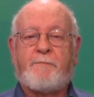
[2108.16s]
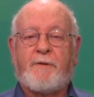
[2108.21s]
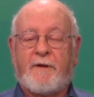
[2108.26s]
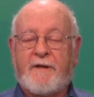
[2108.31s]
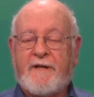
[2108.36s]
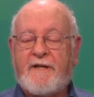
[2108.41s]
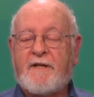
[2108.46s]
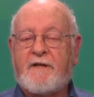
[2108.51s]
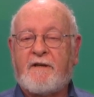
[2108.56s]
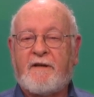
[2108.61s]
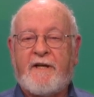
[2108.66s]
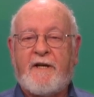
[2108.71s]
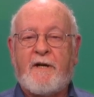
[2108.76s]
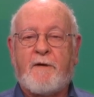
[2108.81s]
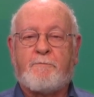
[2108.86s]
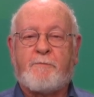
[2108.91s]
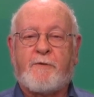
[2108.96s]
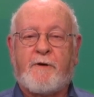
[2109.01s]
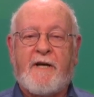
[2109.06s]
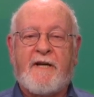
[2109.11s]
politically
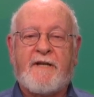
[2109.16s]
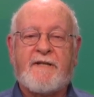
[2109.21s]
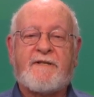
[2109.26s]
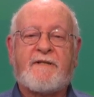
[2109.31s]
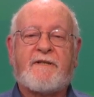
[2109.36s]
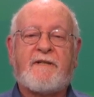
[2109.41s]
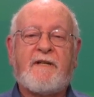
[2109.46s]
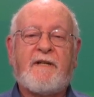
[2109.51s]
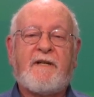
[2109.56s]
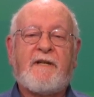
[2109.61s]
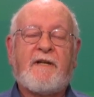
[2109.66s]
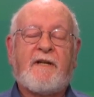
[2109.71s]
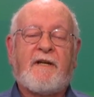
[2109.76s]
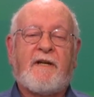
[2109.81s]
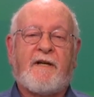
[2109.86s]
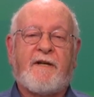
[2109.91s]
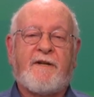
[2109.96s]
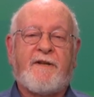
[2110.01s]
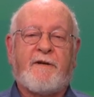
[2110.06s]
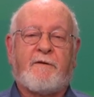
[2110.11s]
oppressed,
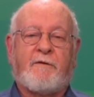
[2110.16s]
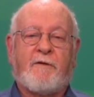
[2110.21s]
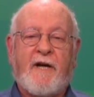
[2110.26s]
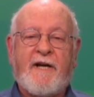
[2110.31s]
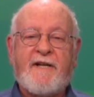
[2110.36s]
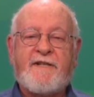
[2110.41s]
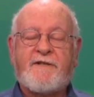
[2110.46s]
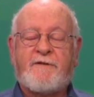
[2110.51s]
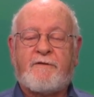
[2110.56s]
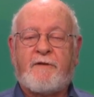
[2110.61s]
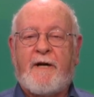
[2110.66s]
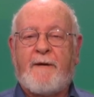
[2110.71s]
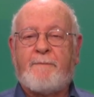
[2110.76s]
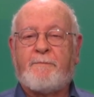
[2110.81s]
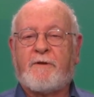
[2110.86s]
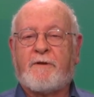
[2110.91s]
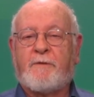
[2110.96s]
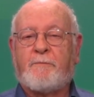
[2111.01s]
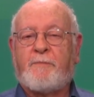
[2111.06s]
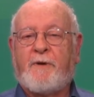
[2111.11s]
their rights
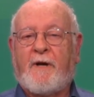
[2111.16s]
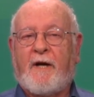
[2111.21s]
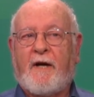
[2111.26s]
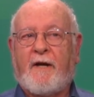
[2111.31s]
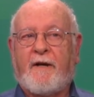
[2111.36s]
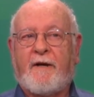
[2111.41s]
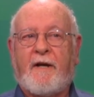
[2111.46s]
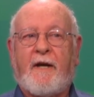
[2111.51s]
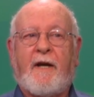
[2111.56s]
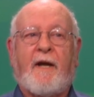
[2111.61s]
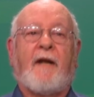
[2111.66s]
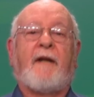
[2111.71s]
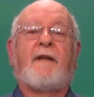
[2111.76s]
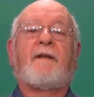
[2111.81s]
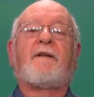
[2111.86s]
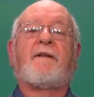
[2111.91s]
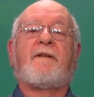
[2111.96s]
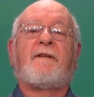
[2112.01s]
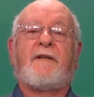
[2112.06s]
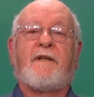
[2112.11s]
trampled upon,
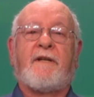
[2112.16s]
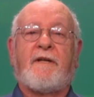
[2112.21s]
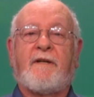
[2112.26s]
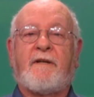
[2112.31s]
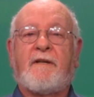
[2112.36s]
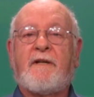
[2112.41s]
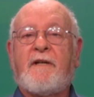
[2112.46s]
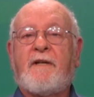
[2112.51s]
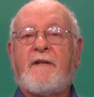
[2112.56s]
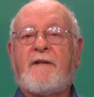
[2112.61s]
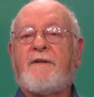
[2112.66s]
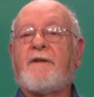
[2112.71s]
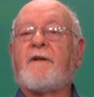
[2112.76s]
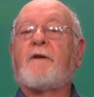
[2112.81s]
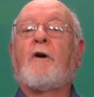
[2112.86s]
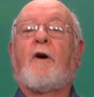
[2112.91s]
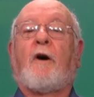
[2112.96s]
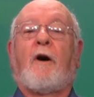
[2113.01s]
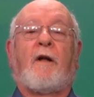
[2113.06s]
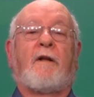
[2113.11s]
and indeed the
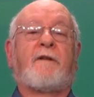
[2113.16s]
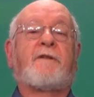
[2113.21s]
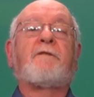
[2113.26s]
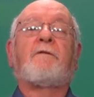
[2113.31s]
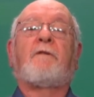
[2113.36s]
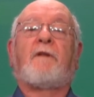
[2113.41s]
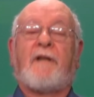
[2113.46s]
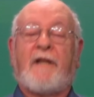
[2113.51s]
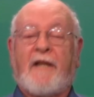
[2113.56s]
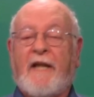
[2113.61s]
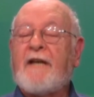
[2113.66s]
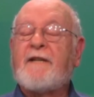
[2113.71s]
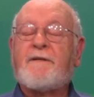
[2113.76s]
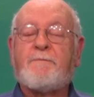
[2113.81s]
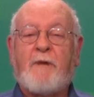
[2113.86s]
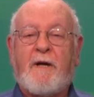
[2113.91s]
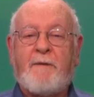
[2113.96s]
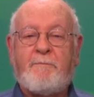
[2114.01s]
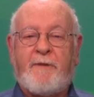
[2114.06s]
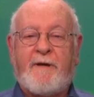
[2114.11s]
call to
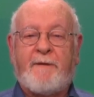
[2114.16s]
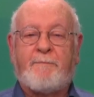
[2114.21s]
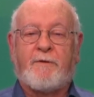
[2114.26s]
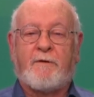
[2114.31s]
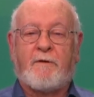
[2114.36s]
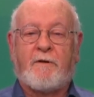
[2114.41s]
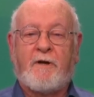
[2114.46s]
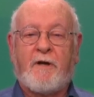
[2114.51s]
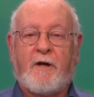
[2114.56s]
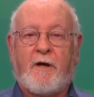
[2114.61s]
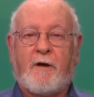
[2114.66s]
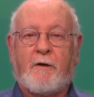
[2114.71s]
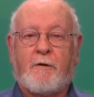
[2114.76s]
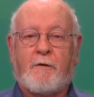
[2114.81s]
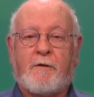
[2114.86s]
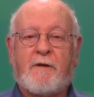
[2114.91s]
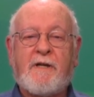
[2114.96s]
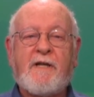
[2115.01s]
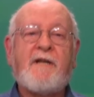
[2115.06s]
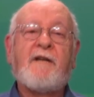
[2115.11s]
let my people
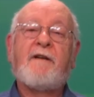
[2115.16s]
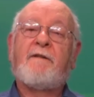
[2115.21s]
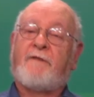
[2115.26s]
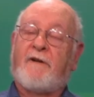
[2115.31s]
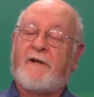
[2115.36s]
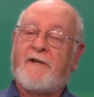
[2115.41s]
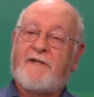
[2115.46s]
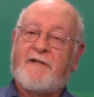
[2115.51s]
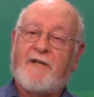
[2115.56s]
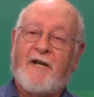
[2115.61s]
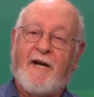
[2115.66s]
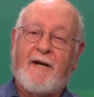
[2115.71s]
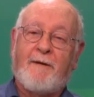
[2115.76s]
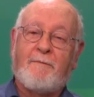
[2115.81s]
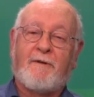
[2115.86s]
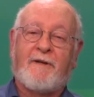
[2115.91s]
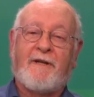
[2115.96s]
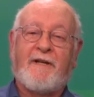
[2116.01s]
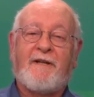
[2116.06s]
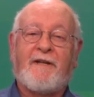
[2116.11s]
go, very
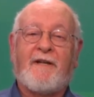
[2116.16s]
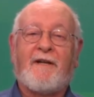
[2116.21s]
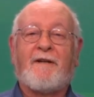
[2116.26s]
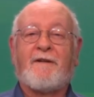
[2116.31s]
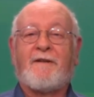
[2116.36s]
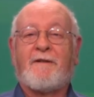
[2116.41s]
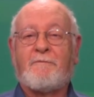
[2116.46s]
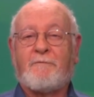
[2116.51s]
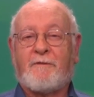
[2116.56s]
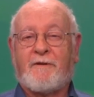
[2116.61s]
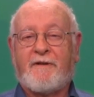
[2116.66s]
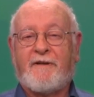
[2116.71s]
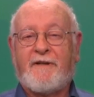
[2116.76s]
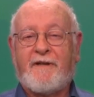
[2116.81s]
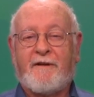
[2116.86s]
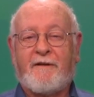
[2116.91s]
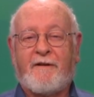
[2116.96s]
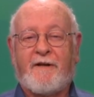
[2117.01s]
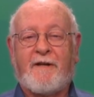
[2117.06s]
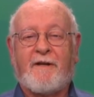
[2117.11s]
timely now that we're
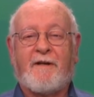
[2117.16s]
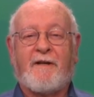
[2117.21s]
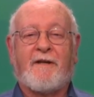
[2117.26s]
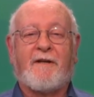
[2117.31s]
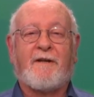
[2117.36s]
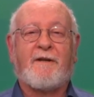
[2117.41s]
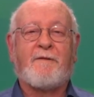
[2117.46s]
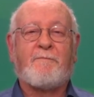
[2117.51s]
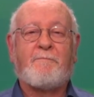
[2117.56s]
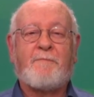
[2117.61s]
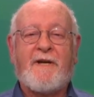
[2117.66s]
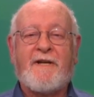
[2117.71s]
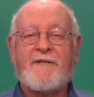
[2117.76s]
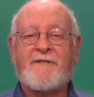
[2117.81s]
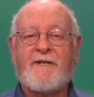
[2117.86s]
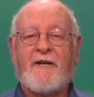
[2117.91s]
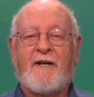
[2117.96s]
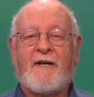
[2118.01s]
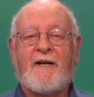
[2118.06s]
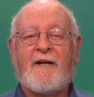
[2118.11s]
nearing
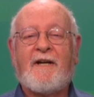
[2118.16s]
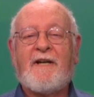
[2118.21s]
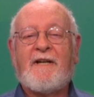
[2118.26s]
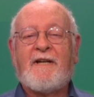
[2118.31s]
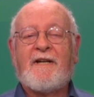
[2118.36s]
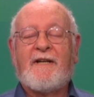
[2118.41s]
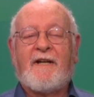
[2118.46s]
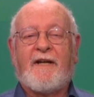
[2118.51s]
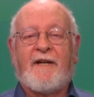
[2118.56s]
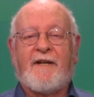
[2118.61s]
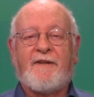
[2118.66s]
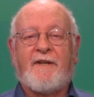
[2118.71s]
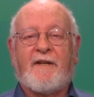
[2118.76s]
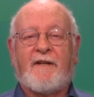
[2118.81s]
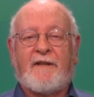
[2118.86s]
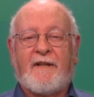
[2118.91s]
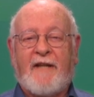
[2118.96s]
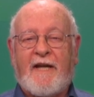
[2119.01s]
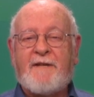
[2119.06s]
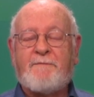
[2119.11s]
Pesach.
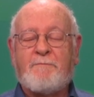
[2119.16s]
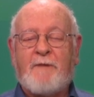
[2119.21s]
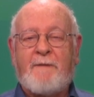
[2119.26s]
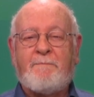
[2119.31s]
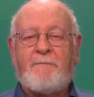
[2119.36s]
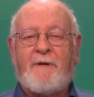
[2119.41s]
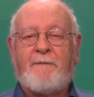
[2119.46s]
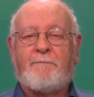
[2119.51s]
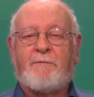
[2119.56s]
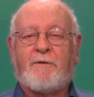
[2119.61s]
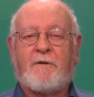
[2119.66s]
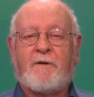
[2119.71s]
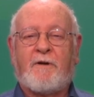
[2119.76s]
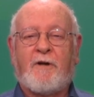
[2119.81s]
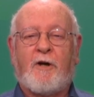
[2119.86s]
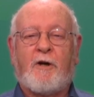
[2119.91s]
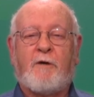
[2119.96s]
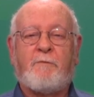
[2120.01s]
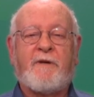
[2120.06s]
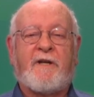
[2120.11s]
Let my people
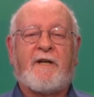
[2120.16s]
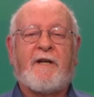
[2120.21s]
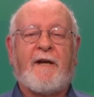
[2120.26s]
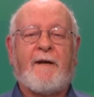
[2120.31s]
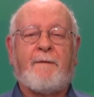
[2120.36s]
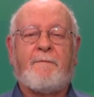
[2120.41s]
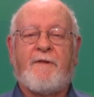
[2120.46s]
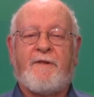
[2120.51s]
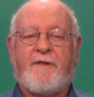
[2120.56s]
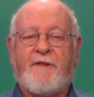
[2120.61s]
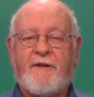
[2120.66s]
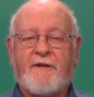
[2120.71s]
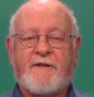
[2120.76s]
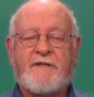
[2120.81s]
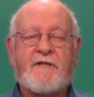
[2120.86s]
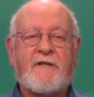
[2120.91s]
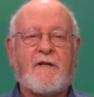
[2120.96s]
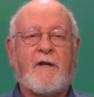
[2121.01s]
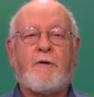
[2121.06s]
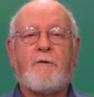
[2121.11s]
go became the
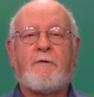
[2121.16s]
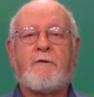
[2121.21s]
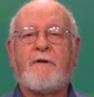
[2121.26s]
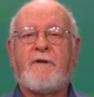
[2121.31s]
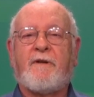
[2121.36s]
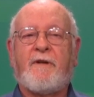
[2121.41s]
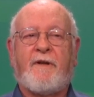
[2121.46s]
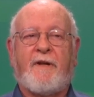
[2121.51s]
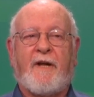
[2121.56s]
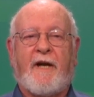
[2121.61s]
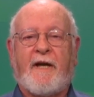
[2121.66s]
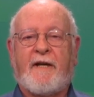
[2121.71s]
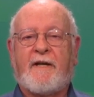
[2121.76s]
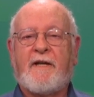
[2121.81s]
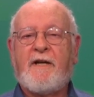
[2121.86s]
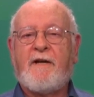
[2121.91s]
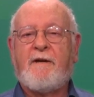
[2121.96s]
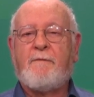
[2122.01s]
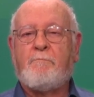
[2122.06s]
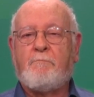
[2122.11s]
slogan
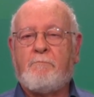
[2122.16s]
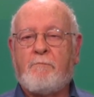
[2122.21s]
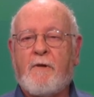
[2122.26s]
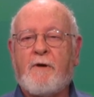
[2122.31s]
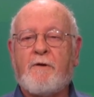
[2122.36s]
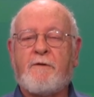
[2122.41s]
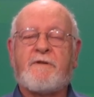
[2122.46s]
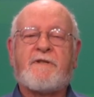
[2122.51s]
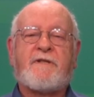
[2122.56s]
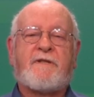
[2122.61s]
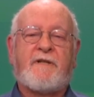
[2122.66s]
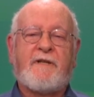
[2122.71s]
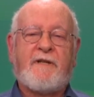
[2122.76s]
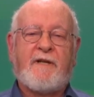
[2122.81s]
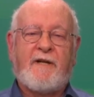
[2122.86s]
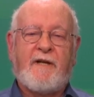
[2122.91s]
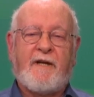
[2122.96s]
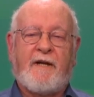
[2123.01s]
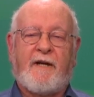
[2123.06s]
that most